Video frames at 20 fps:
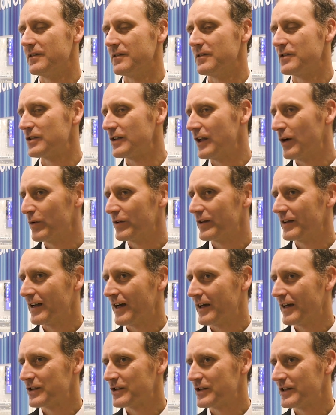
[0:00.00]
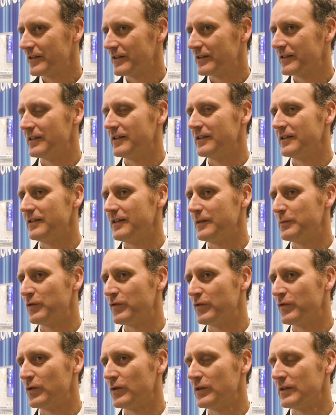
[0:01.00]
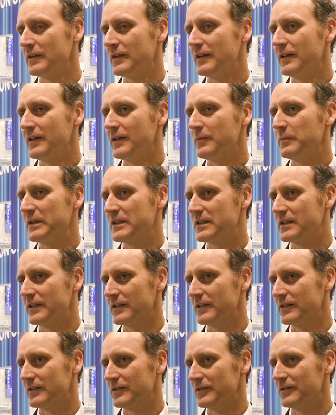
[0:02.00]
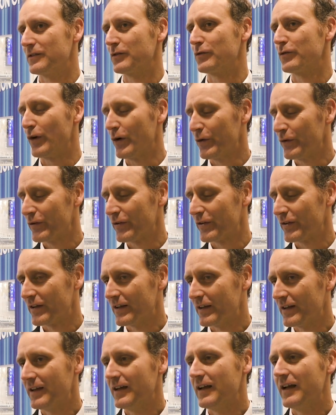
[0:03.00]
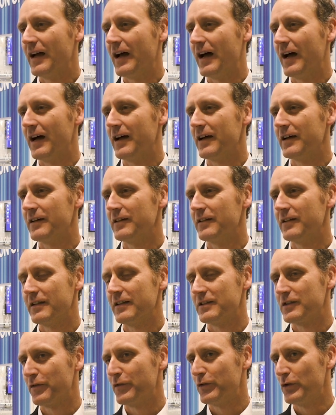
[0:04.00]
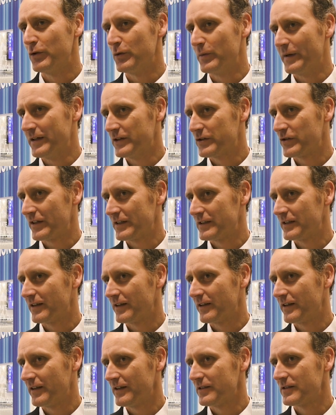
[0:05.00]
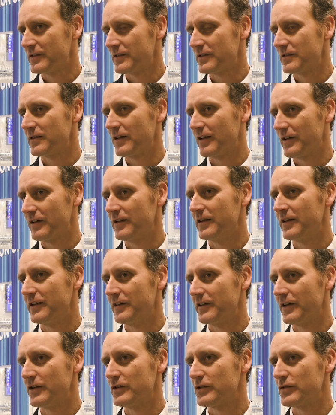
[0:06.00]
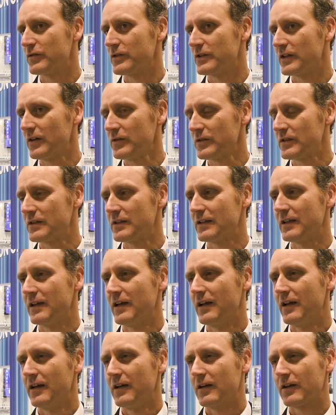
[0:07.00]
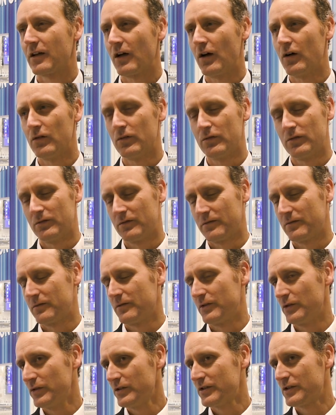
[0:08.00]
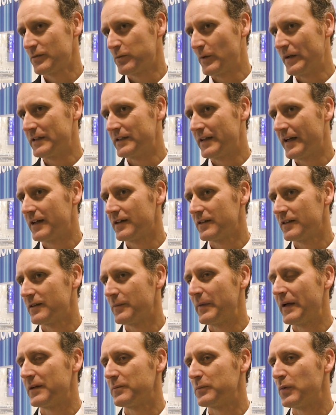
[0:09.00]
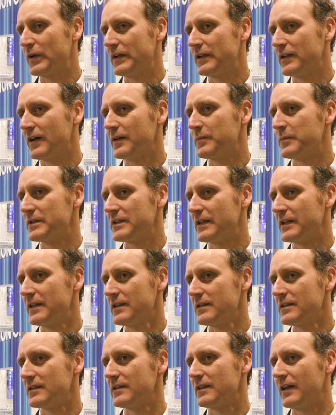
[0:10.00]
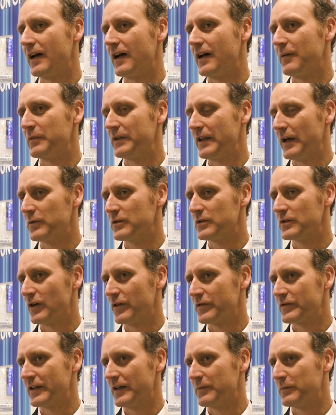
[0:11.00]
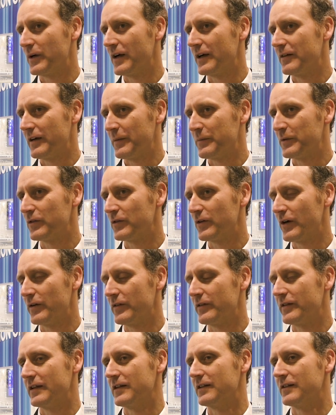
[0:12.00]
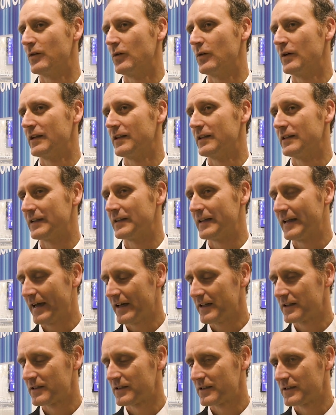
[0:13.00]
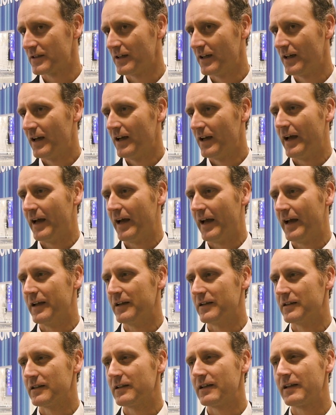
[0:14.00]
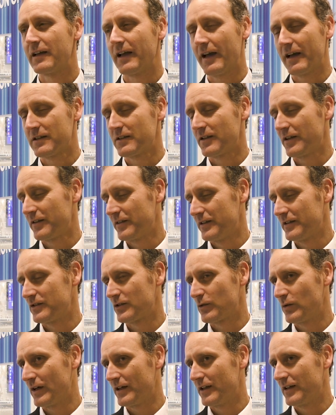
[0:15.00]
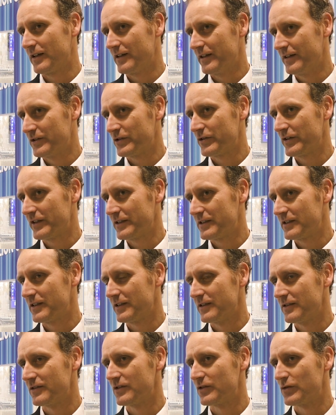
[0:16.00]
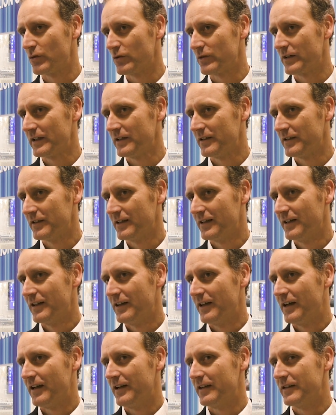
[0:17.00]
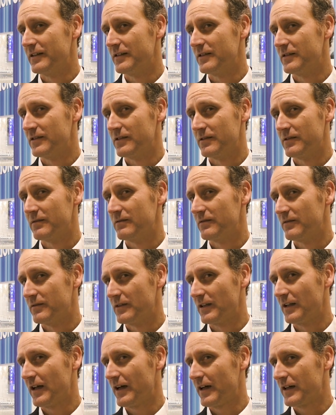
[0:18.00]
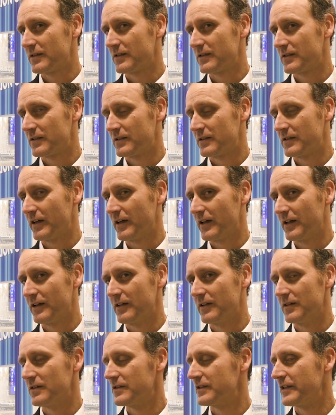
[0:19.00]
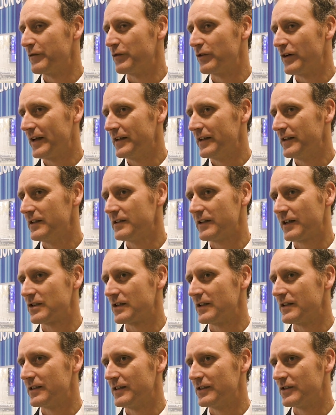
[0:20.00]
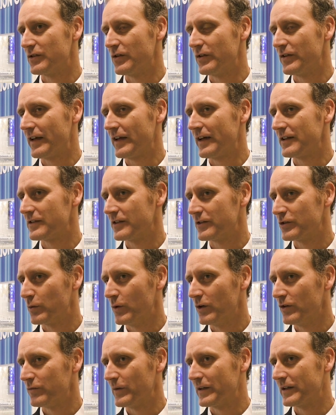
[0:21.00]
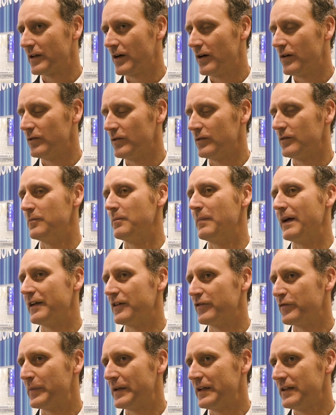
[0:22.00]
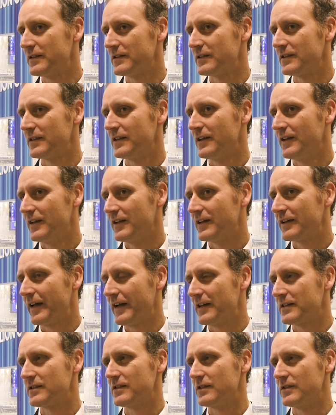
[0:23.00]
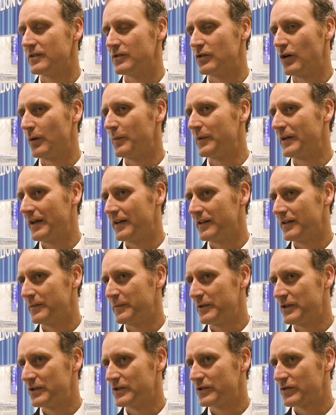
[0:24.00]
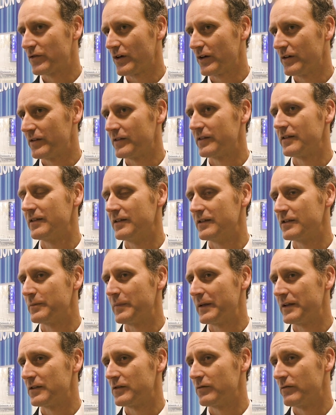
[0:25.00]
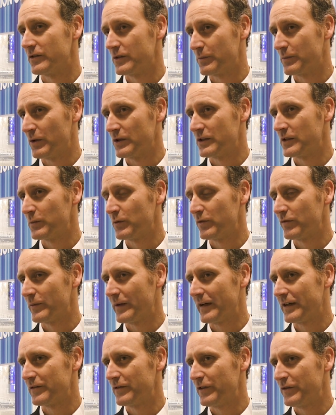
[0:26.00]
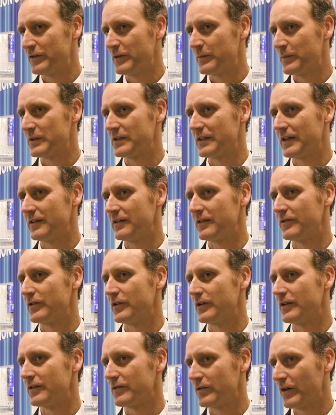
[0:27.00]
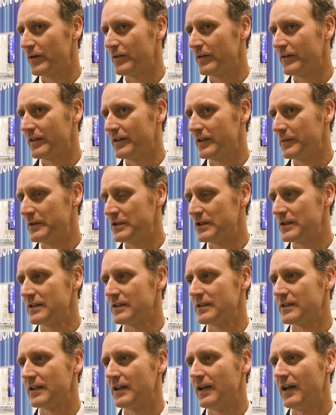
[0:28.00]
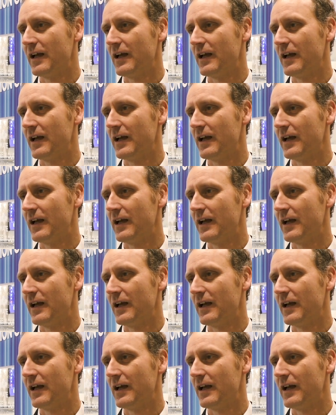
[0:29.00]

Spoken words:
Slower than last year and the year before, but still growth. There's a few interesting things in those results. Coal use went down about 0.9%, but that was offset by rapid growth in oil and gas. And gas, I think, is quite an interesting story. In the last 7 or 8 years, actually since 2012, when coal may have peaked, gas has dominated emissions growth. It's responsible for about 50% of the growth in emissions.